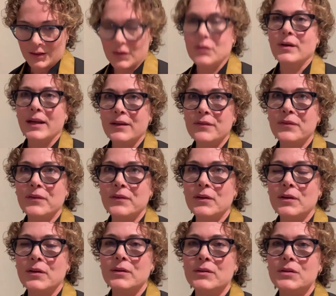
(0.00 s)

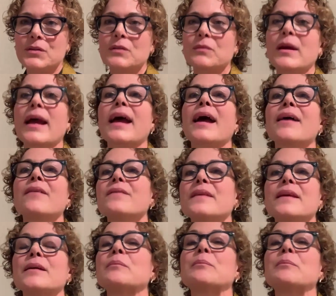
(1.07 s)
grateful to have the